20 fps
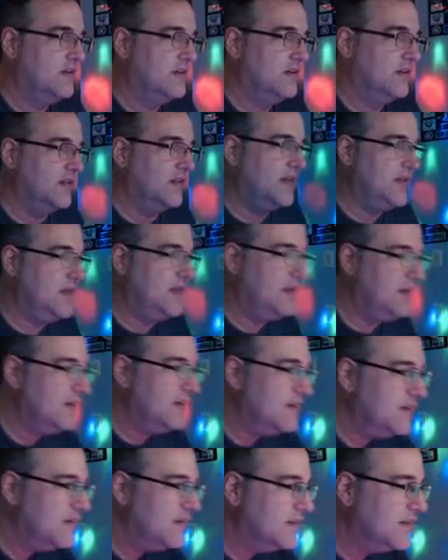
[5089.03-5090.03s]
Lee,
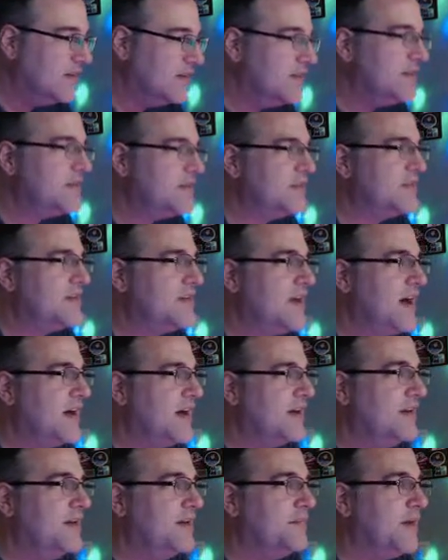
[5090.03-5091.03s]
this is
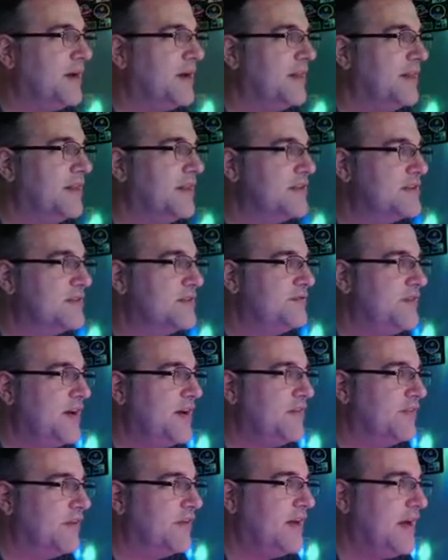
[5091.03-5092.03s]
not in my list of
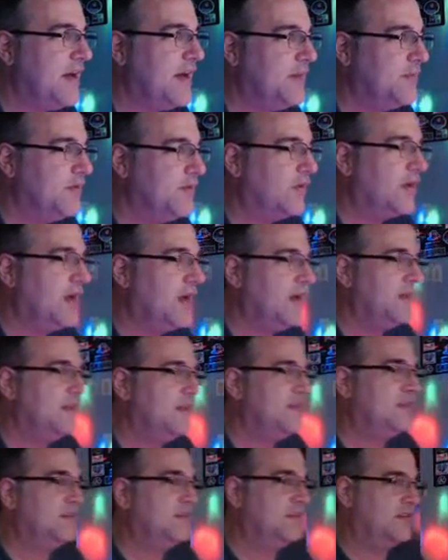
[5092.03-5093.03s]
favorite games. Okay,
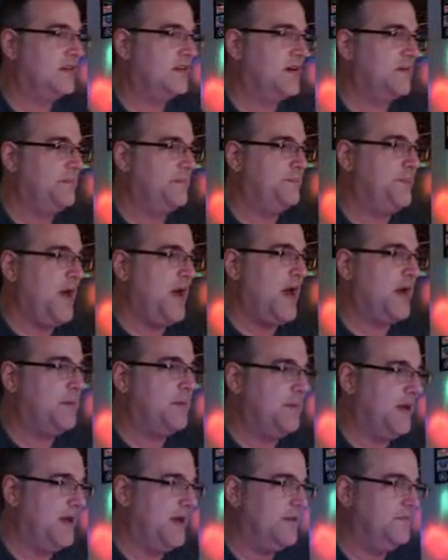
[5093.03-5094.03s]
this is
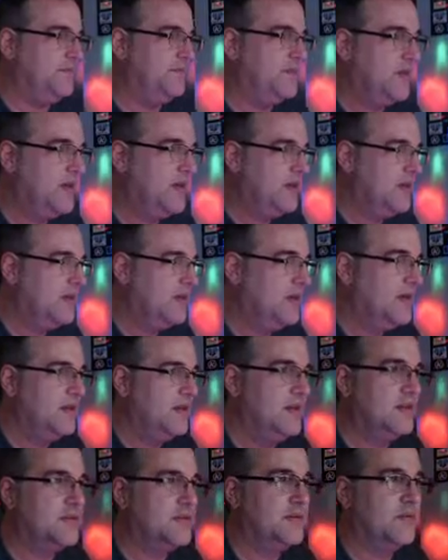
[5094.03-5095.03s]
Bagman.
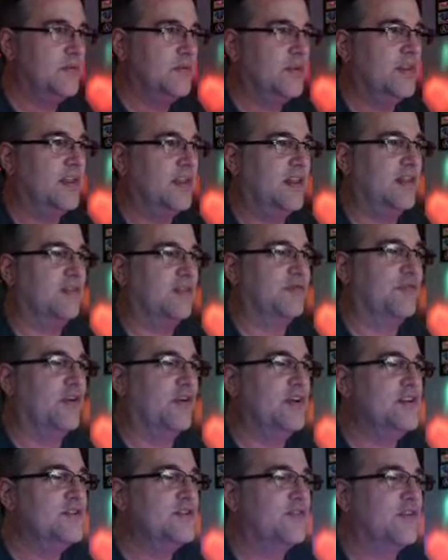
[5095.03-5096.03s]
This was one of like the
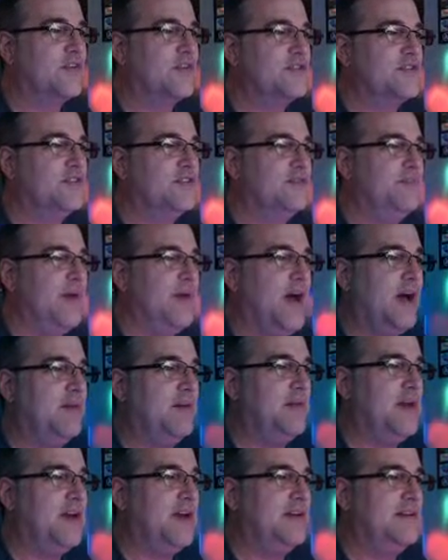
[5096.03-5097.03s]
French version of
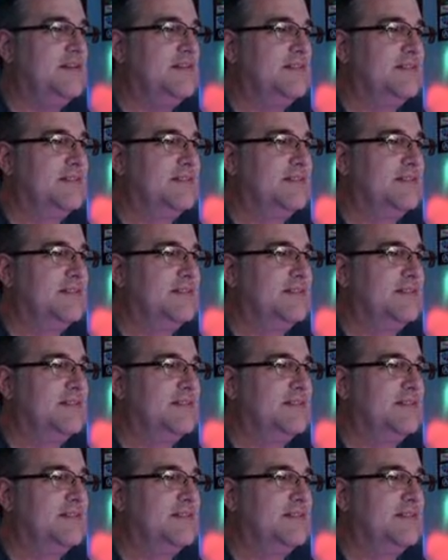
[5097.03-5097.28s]
Bagman.